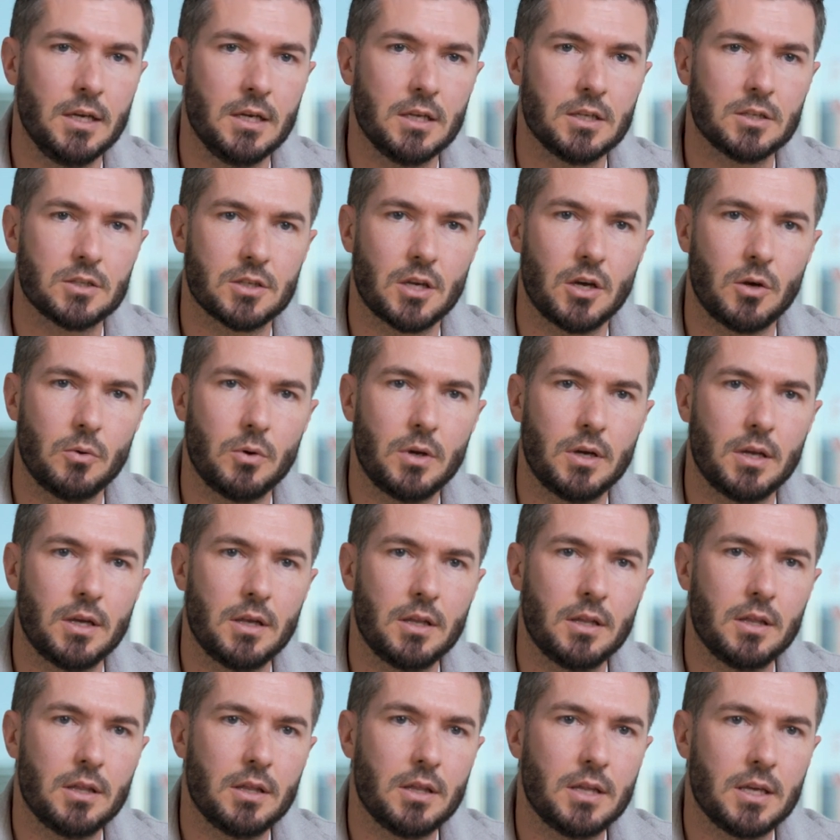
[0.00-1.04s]
So
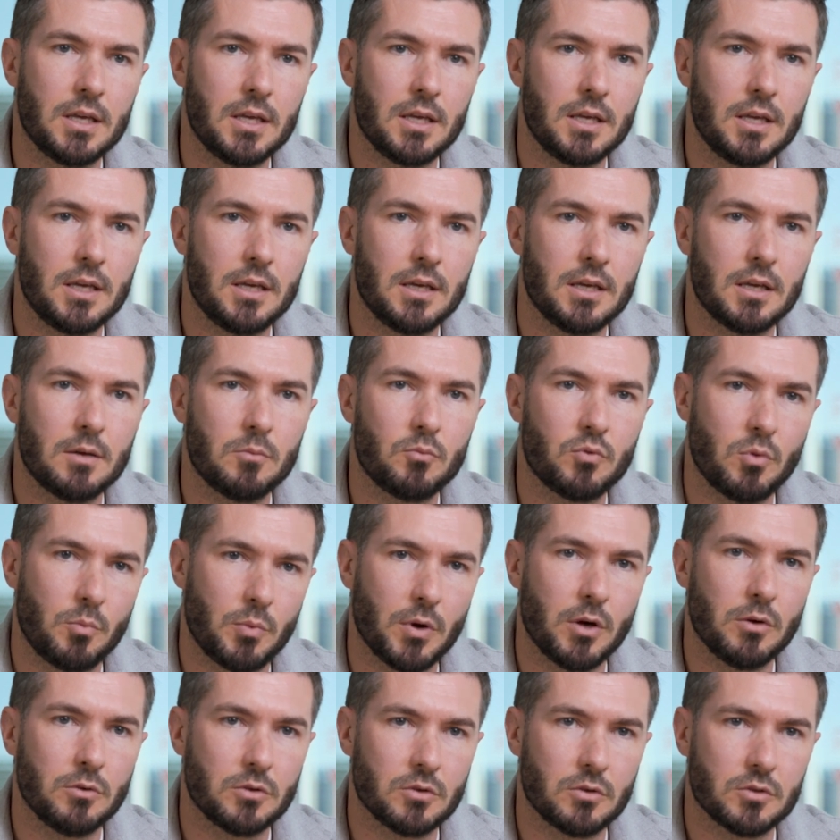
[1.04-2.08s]
the
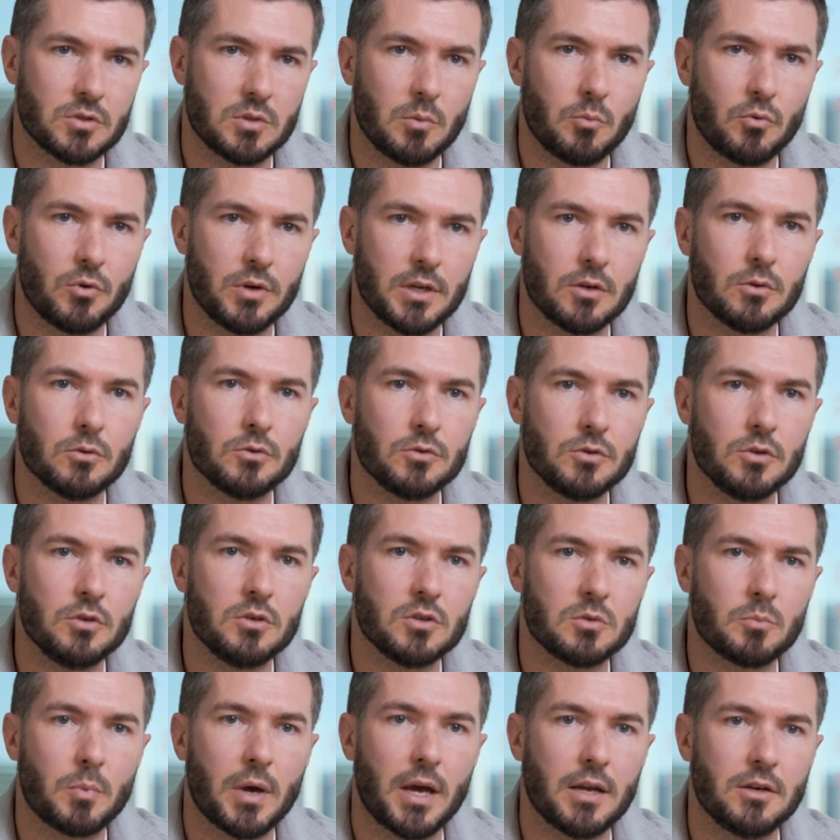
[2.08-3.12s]
proposal to bring
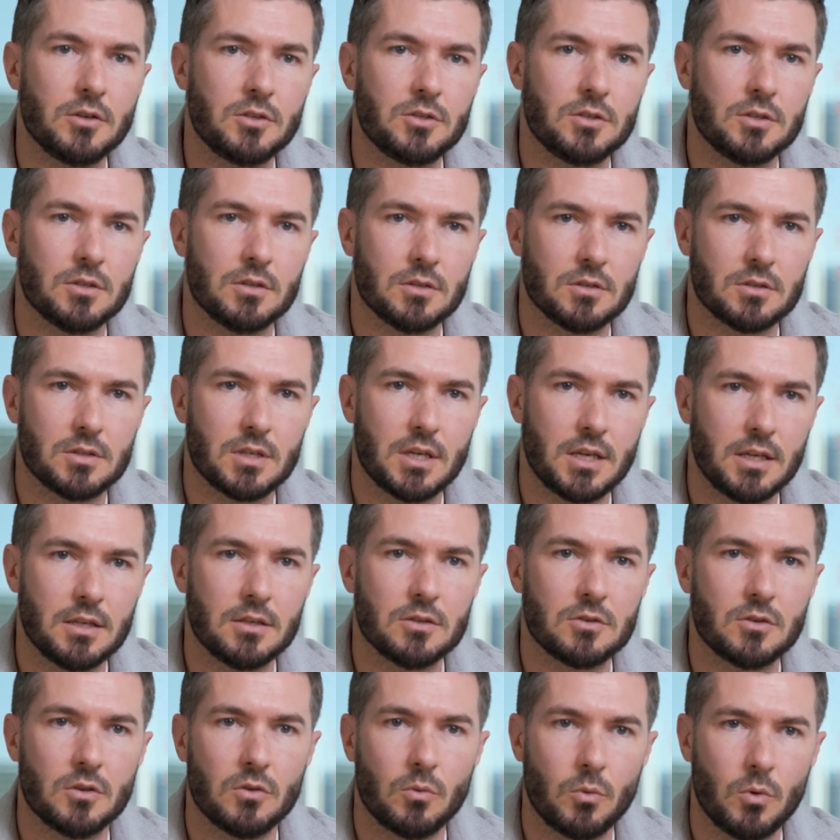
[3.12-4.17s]
unused pensions
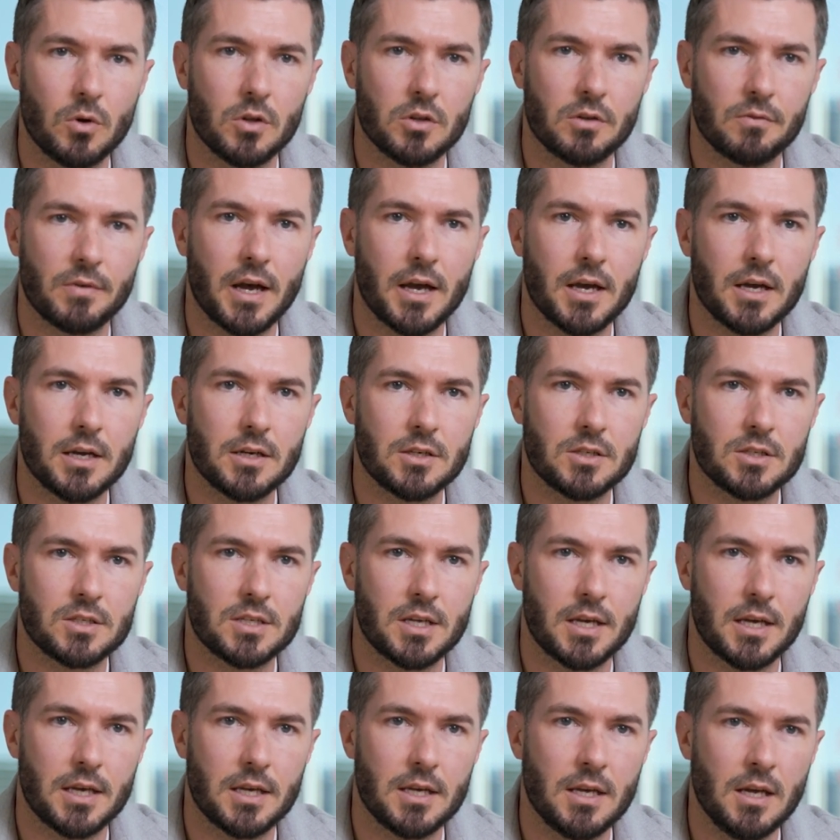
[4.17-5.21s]
into the world of
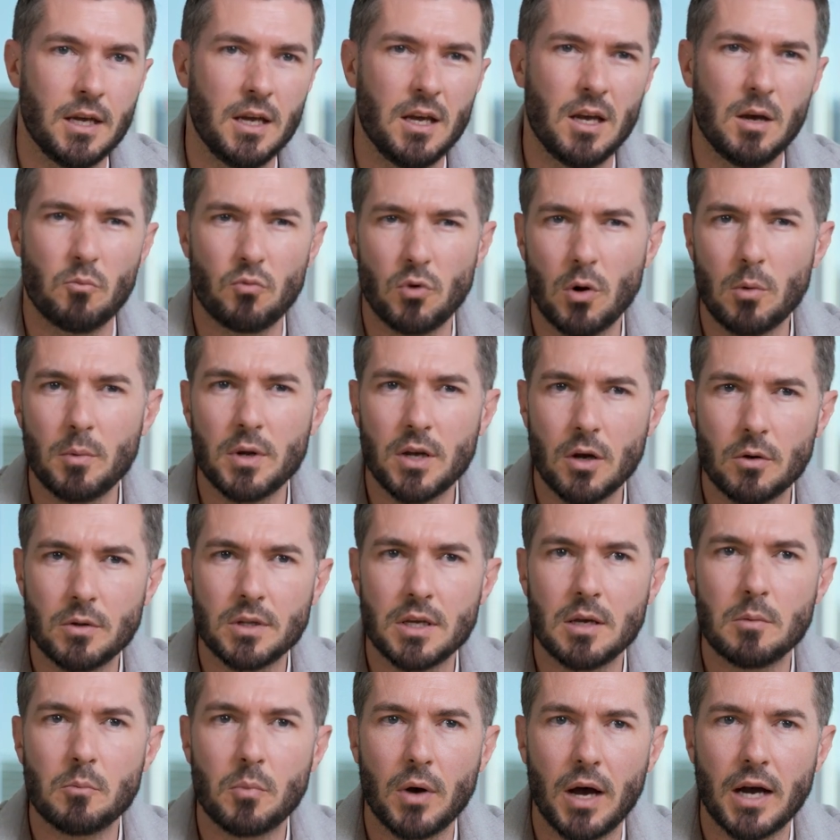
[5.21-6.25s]
IHT probably
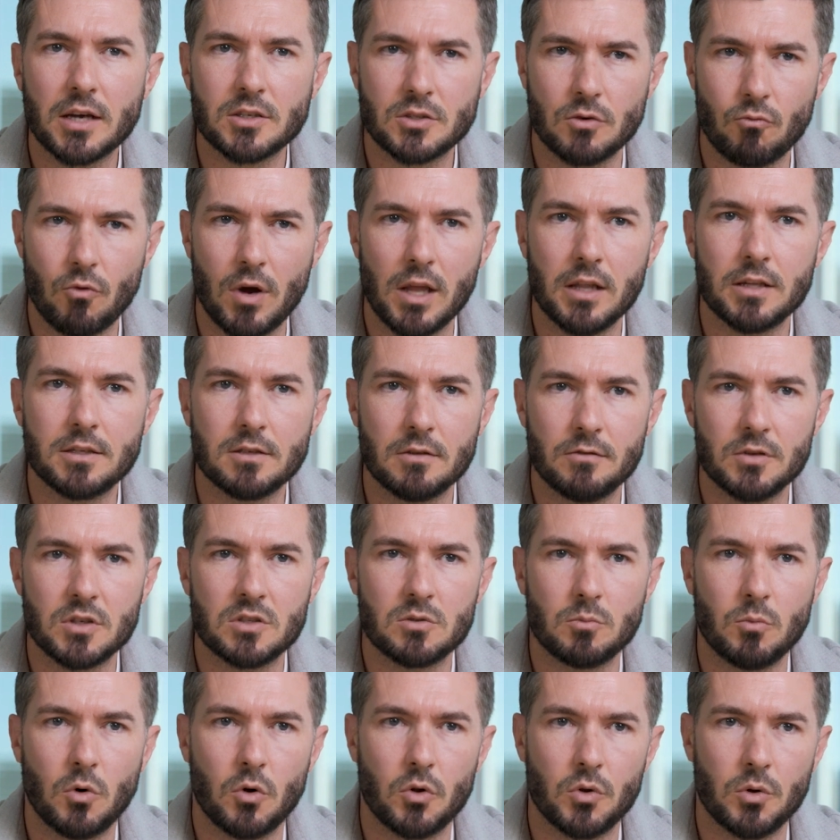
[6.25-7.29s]
only impacts a relatively
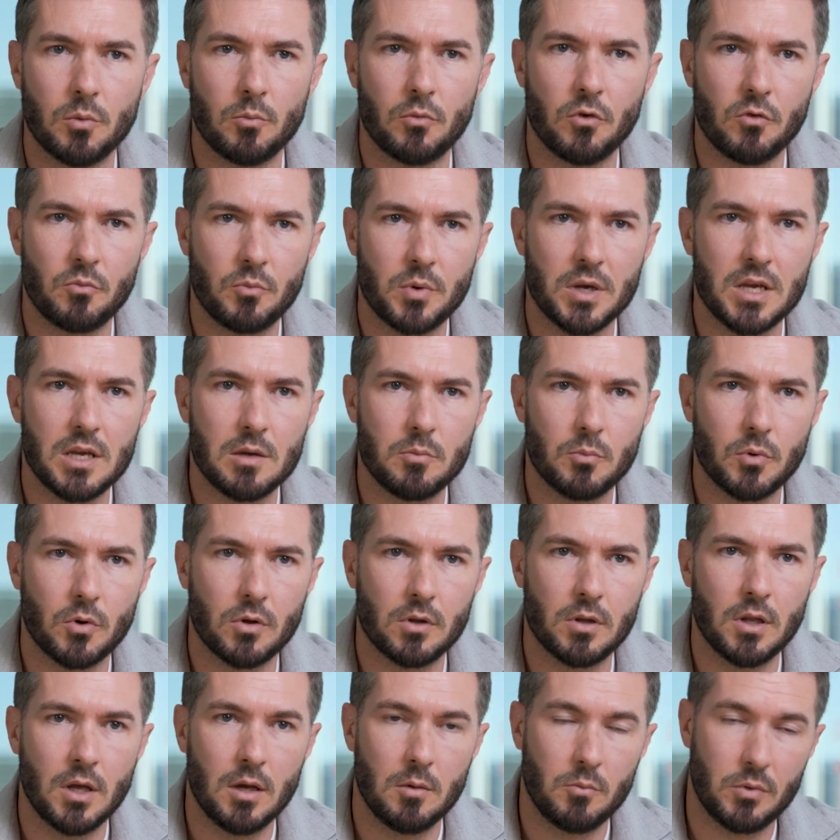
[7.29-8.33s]
small number of
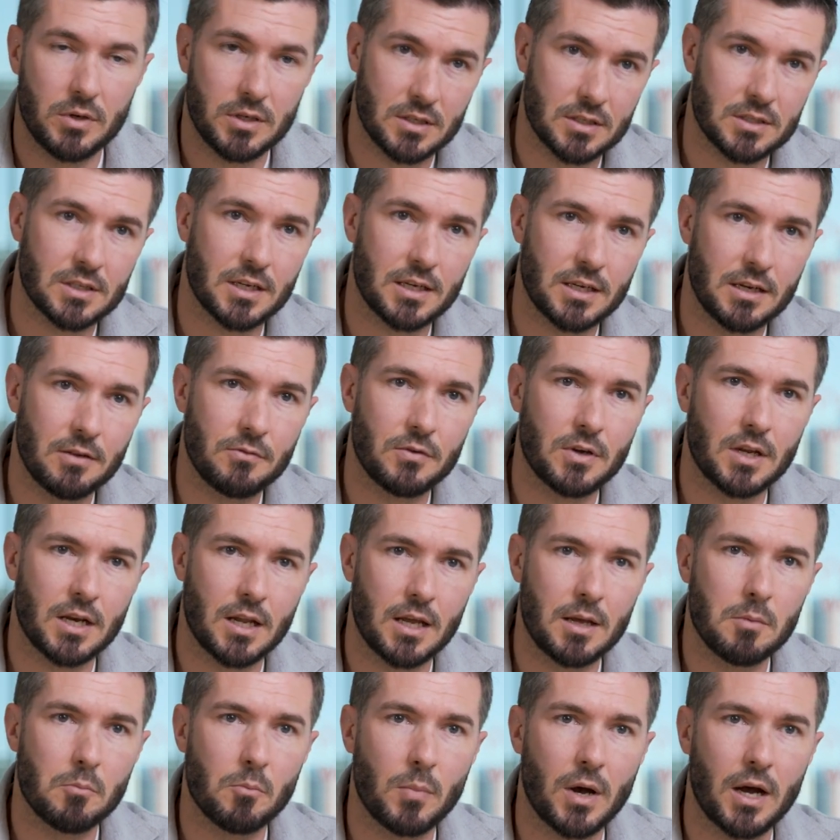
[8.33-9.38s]
people, but it's a
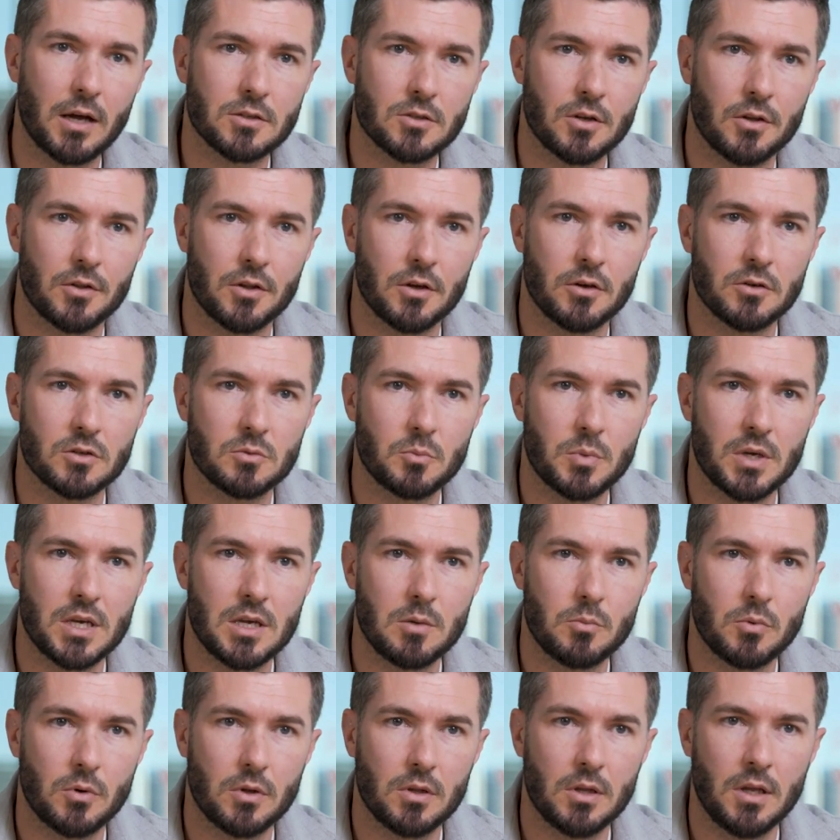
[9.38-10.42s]
significant impact on those
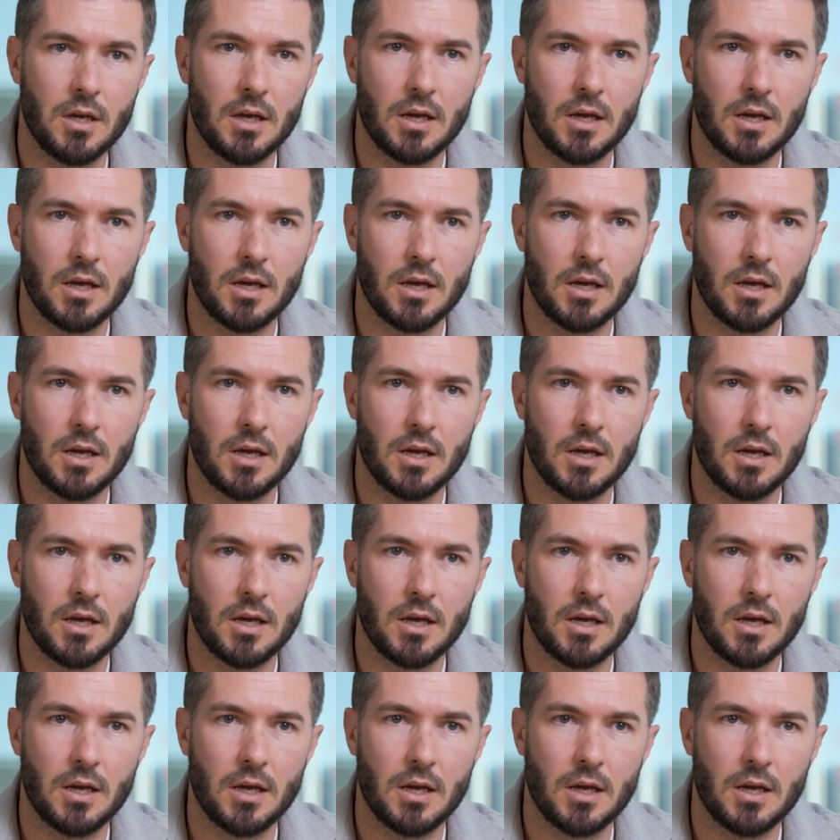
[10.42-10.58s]
people.